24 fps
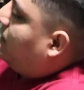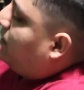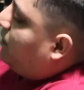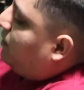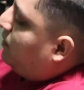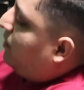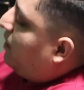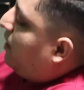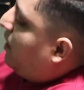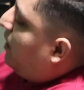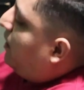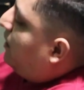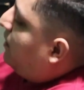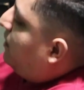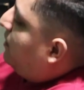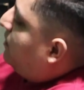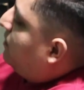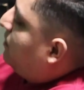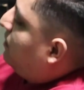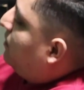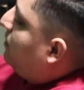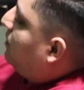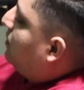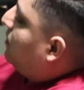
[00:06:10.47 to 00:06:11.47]
in line
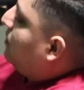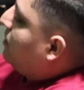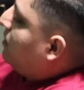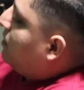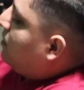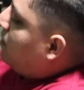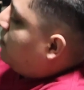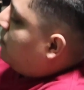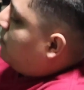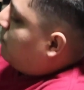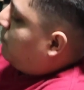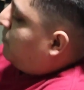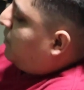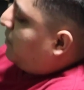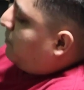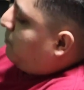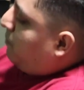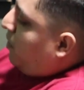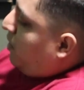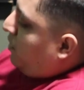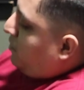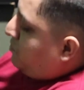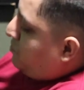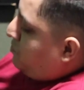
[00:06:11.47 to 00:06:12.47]
at the big
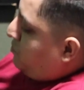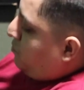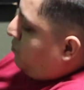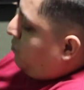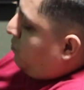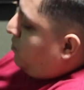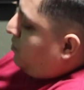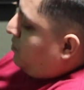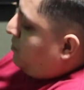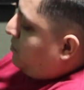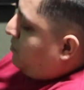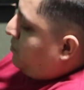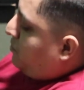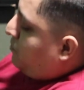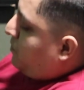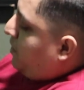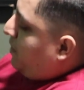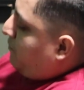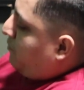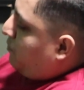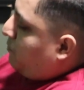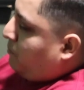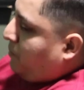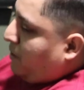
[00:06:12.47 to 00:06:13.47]
box store and you
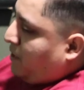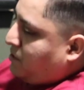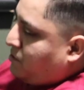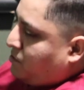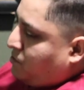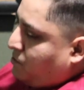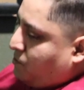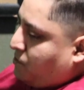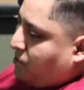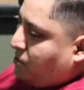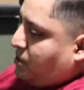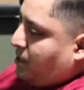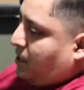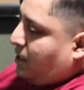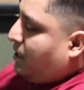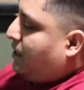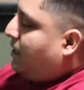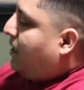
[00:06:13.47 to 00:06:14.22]
have your pencil sticking